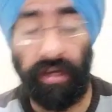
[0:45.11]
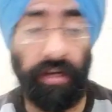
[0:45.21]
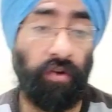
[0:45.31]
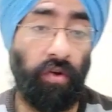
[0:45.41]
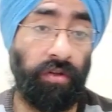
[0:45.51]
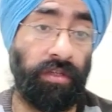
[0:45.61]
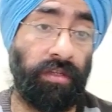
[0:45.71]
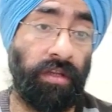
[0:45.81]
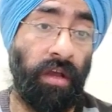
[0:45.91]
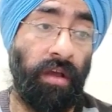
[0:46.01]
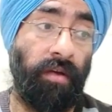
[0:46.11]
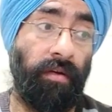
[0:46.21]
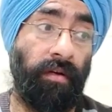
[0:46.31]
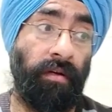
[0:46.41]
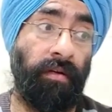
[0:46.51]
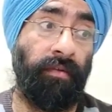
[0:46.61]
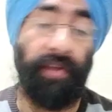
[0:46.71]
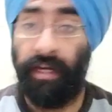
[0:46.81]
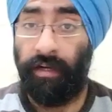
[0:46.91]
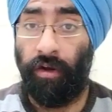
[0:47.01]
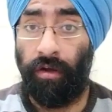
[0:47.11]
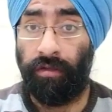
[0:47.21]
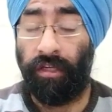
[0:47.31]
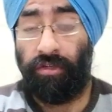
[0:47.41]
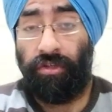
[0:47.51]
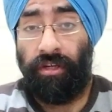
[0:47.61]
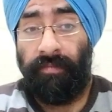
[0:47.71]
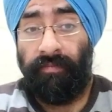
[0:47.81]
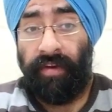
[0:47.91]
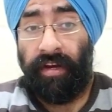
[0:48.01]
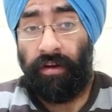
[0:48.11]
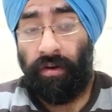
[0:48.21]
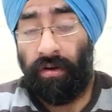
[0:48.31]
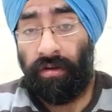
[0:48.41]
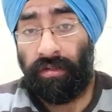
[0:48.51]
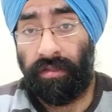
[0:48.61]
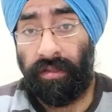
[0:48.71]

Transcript: It causes weight loss, extreme weight loss.